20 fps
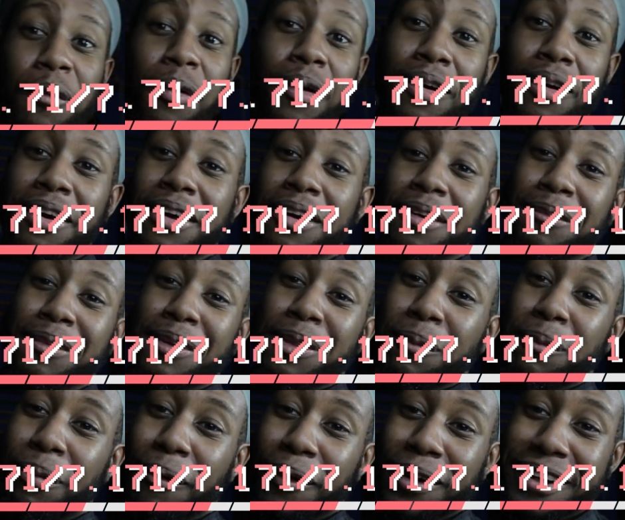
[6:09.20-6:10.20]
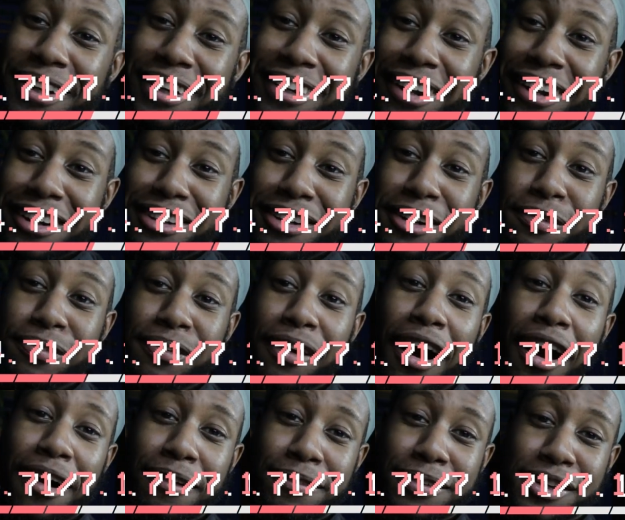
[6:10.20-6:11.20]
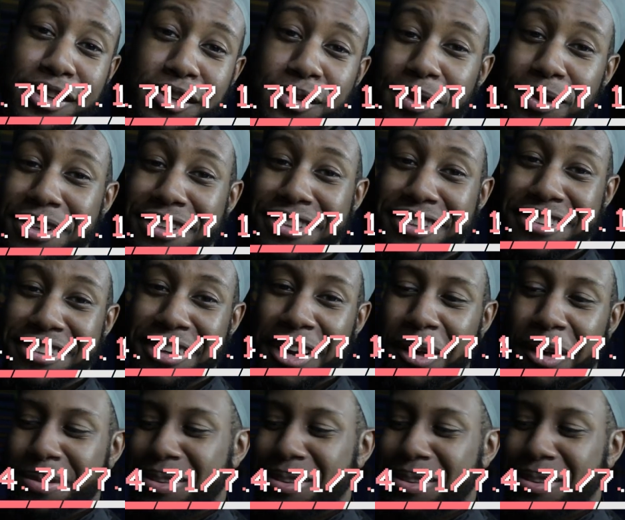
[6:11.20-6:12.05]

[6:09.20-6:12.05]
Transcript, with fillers: with a point deducted for obvious reasons. You know